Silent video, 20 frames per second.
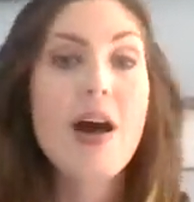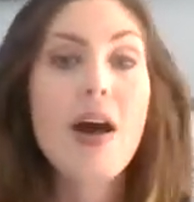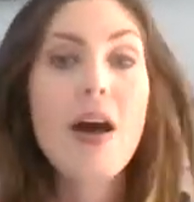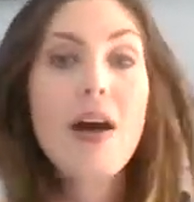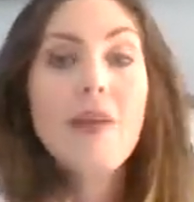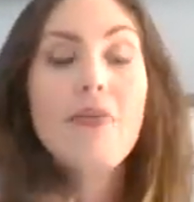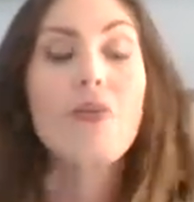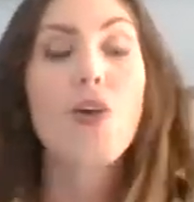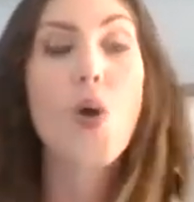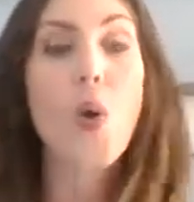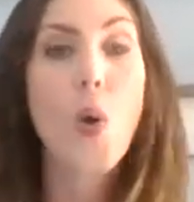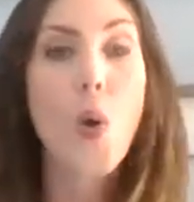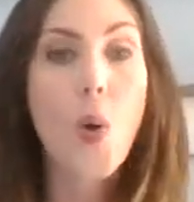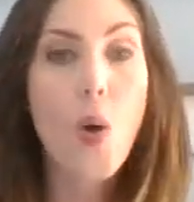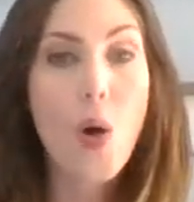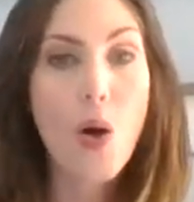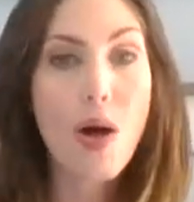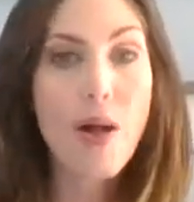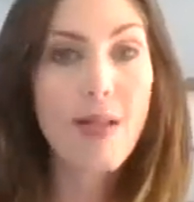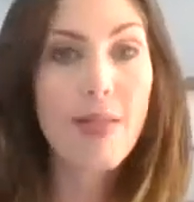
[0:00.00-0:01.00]
of
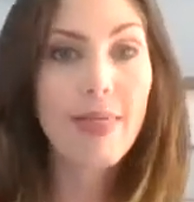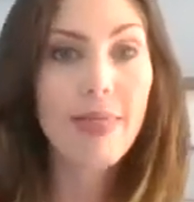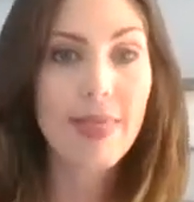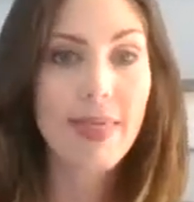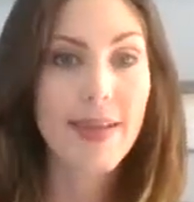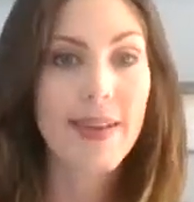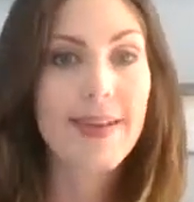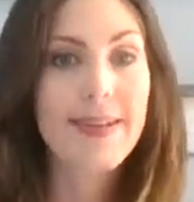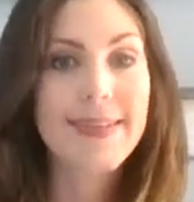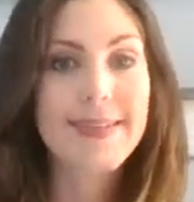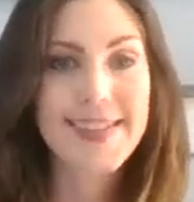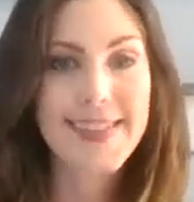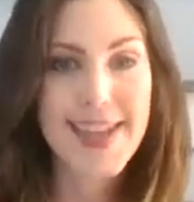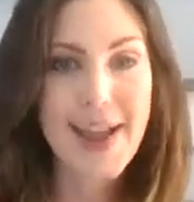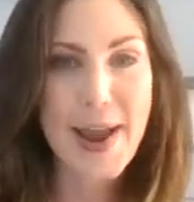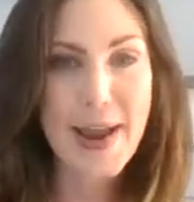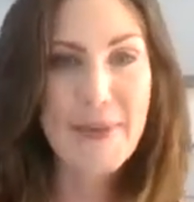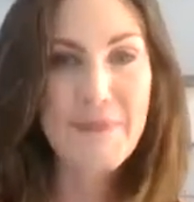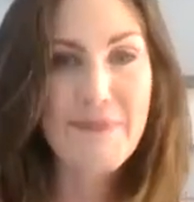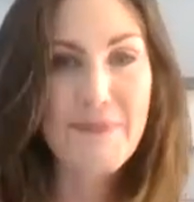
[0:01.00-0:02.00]
all the
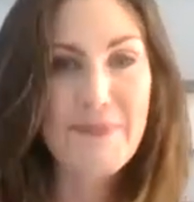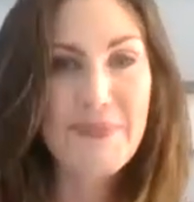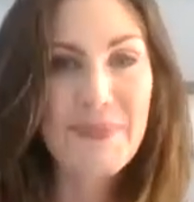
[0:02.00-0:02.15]
time.